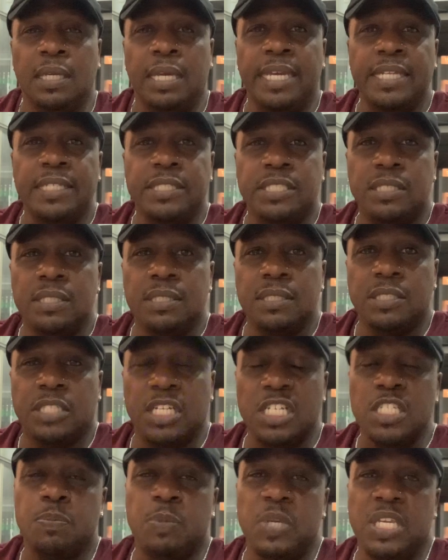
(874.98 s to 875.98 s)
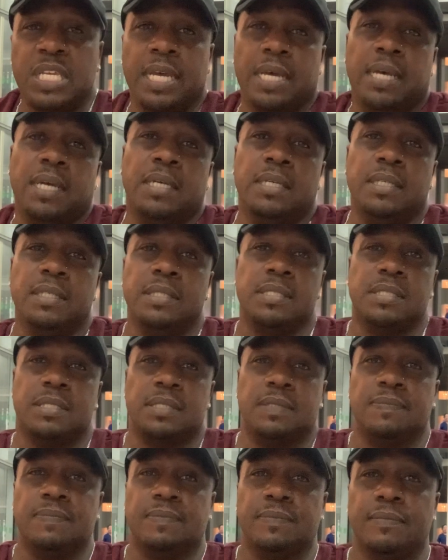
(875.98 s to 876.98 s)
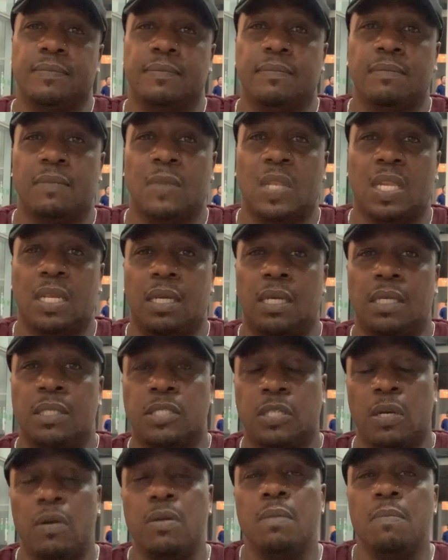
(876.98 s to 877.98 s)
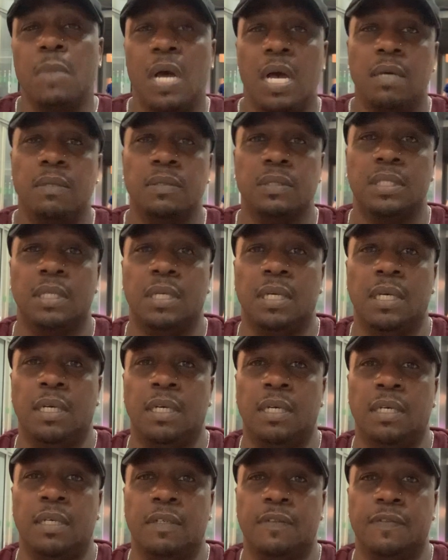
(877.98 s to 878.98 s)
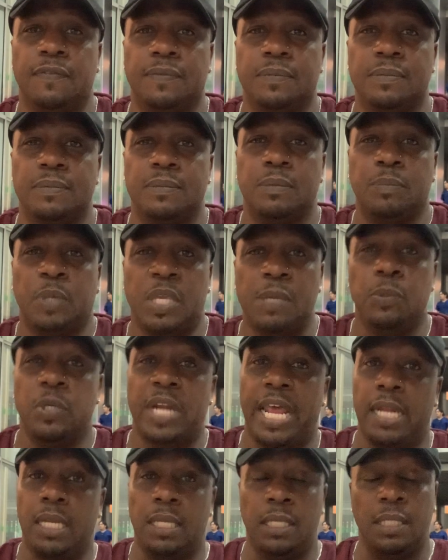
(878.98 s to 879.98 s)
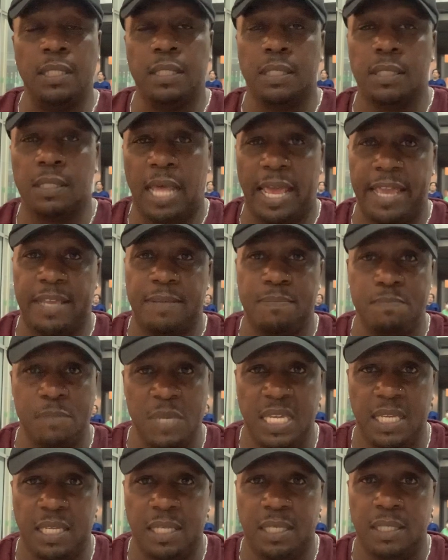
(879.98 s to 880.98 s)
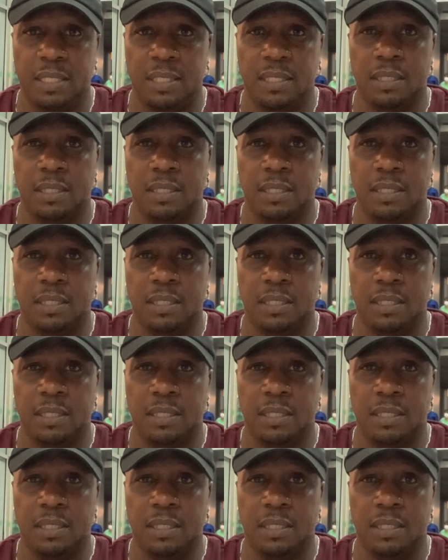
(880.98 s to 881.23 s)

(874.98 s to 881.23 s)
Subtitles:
And just because a certain amount of people that look like me,